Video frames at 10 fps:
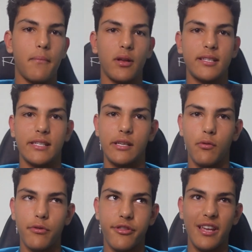but I
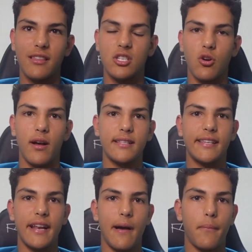still think the Giants
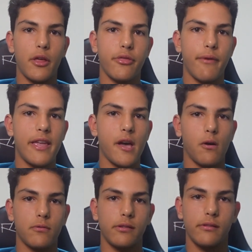get up by 3
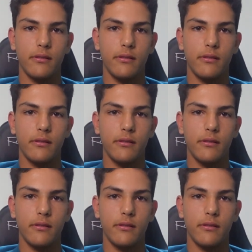goals.